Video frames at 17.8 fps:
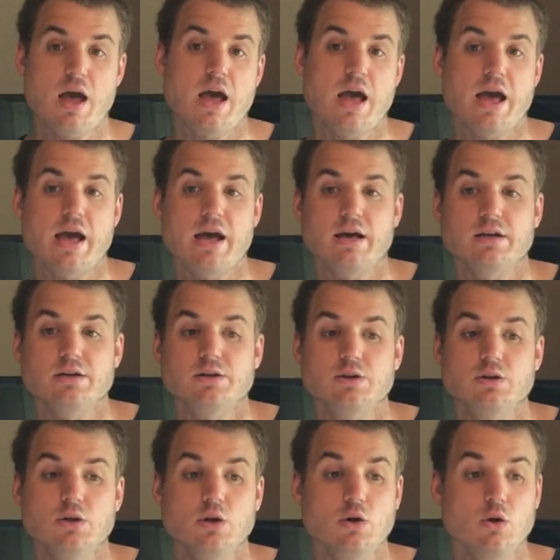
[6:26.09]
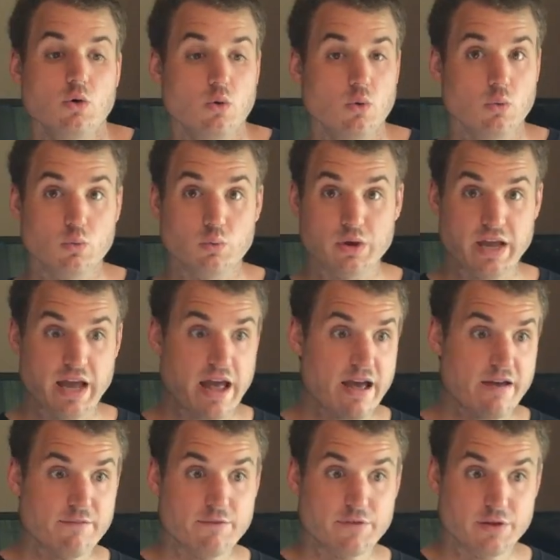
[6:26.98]
And we
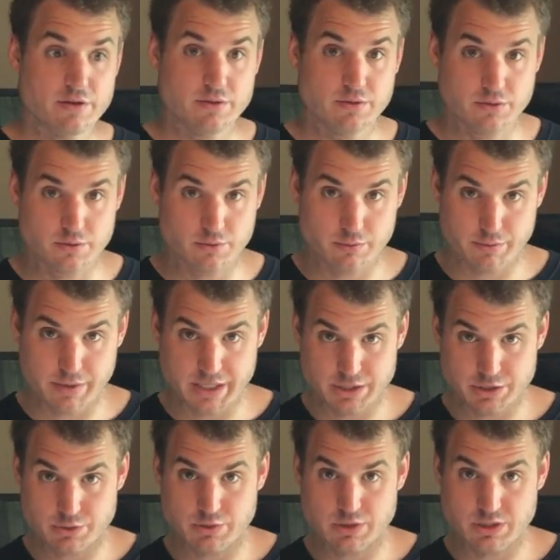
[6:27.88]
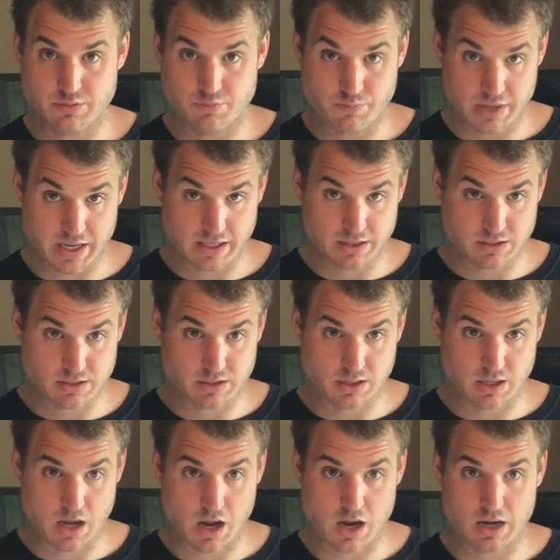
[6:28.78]
have the resource-based
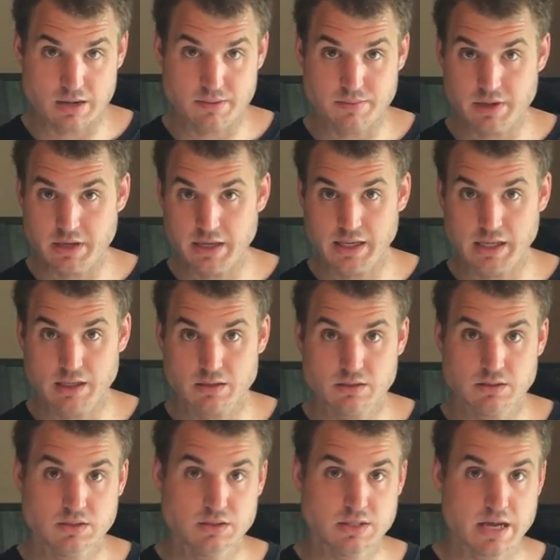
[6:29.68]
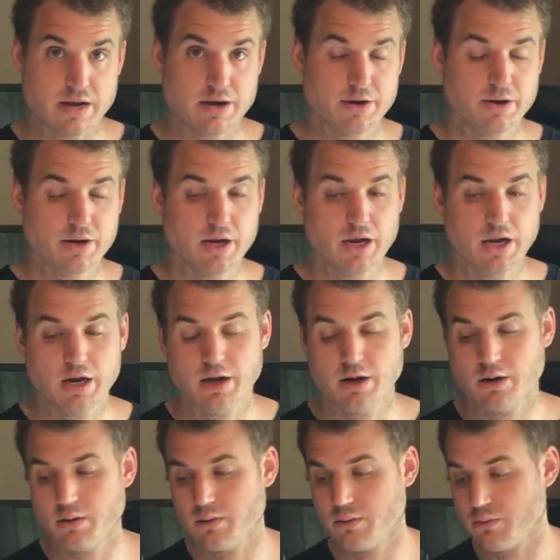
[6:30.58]
economy center
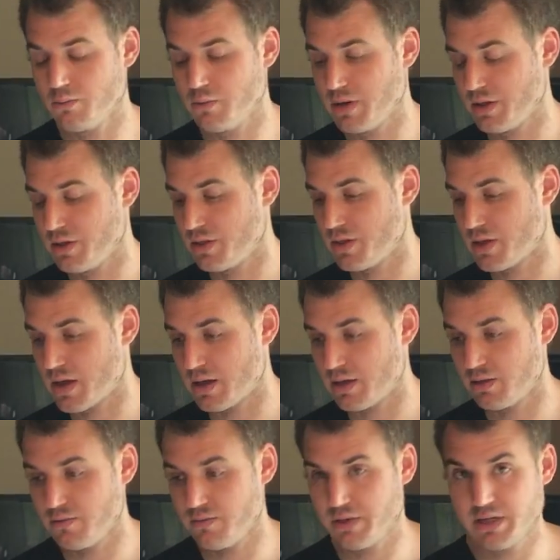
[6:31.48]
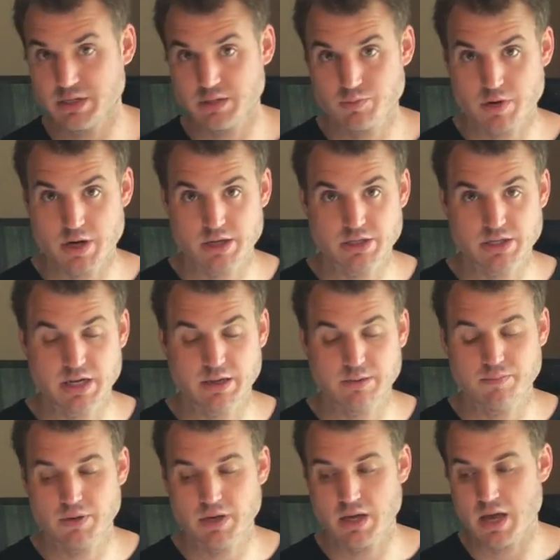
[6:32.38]
here with the Venus Project
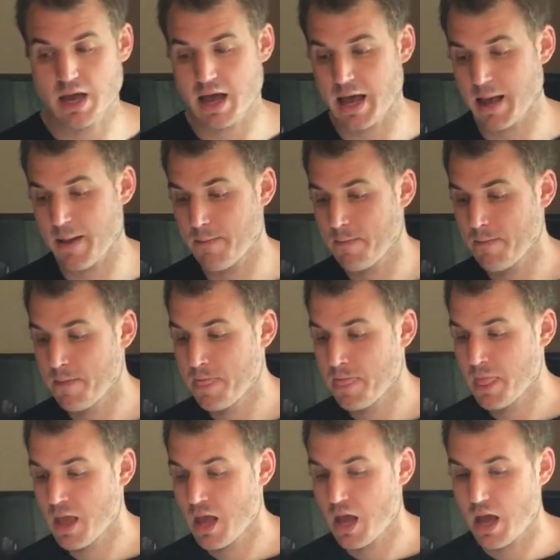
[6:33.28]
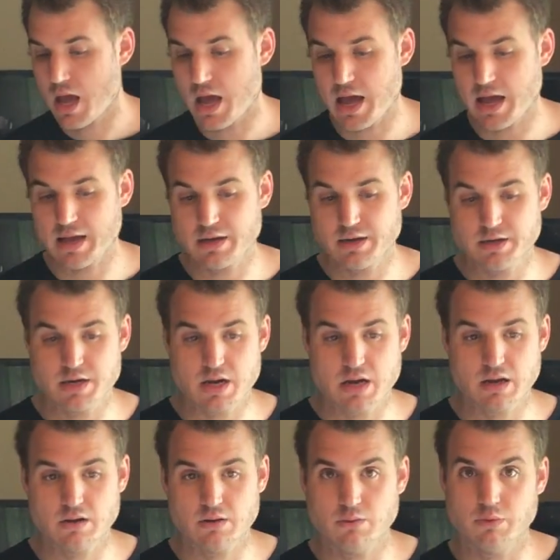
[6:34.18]
PA, and
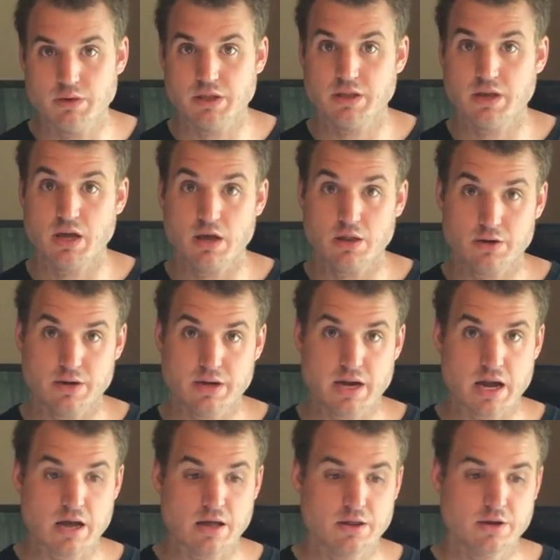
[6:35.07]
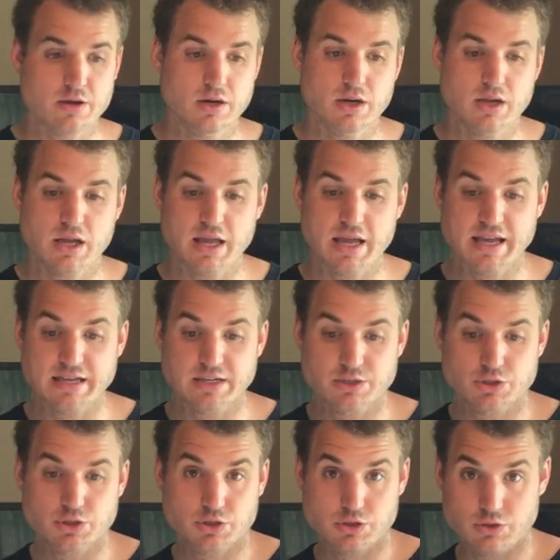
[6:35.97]
with color dollar
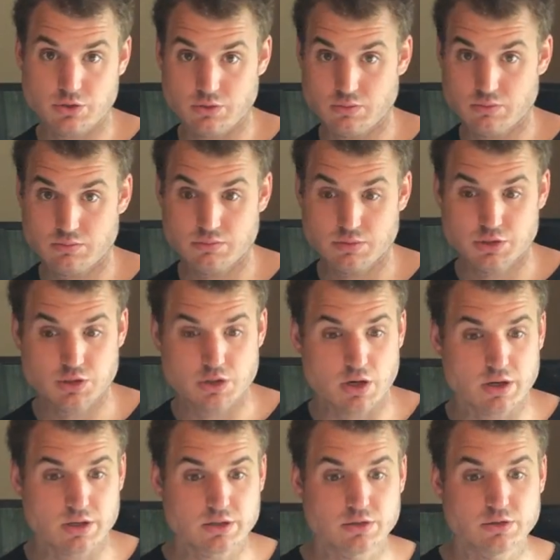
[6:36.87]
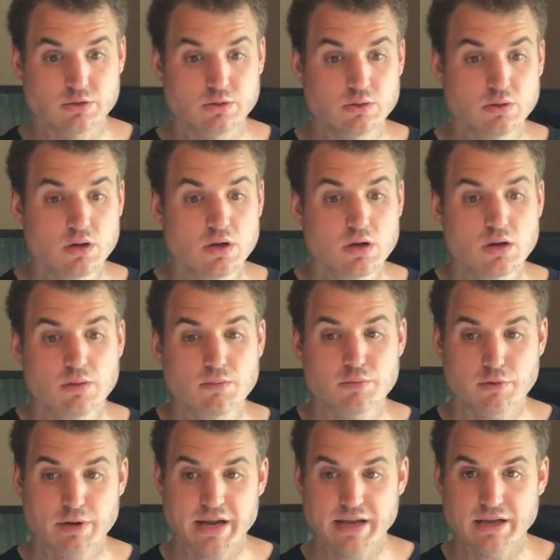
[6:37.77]
is to start to
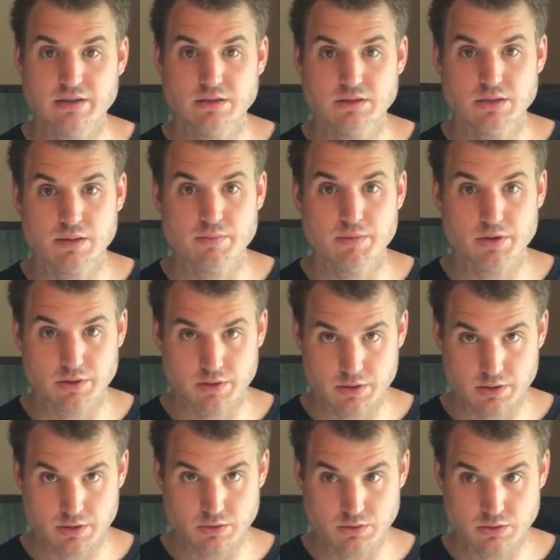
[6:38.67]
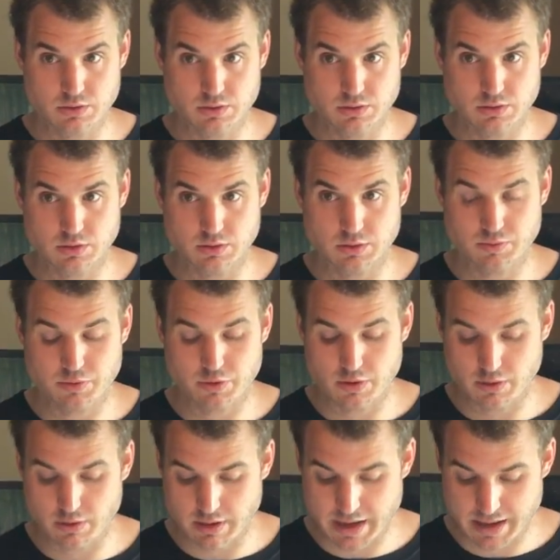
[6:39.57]
bring some of those
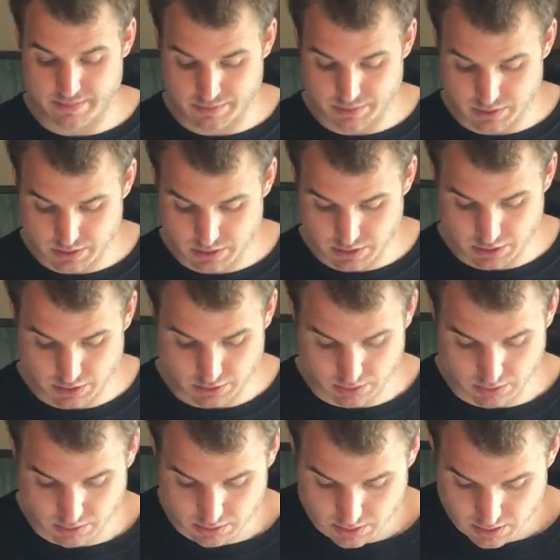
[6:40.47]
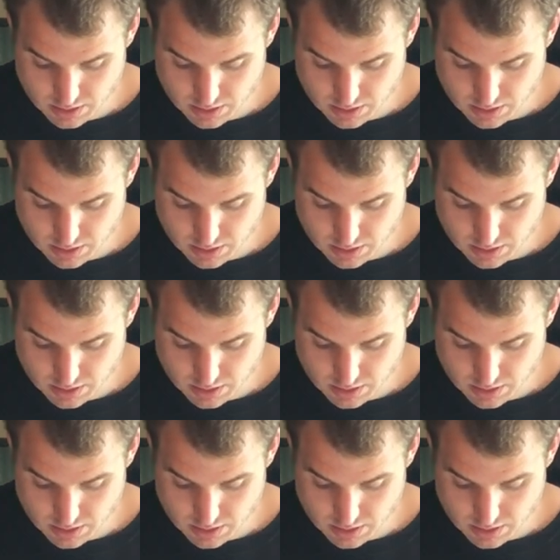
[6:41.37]
programs to